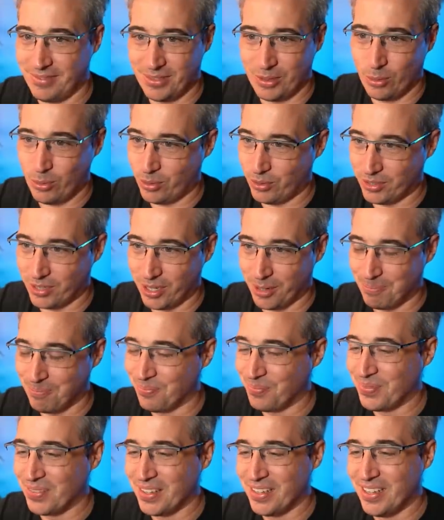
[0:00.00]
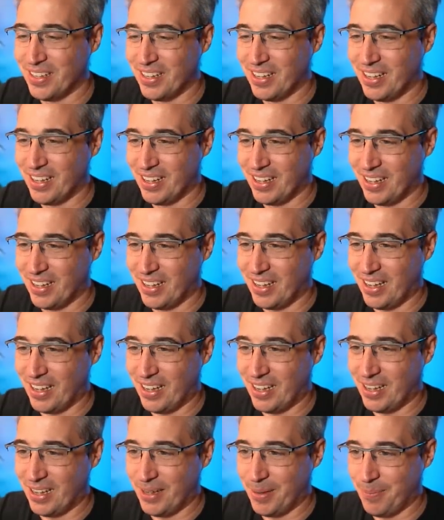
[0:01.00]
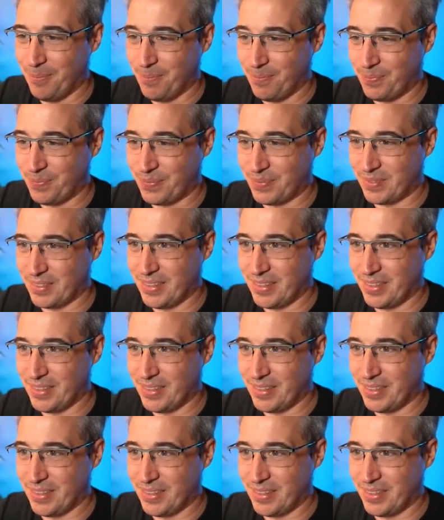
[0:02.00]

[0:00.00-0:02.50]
the whole time. Um,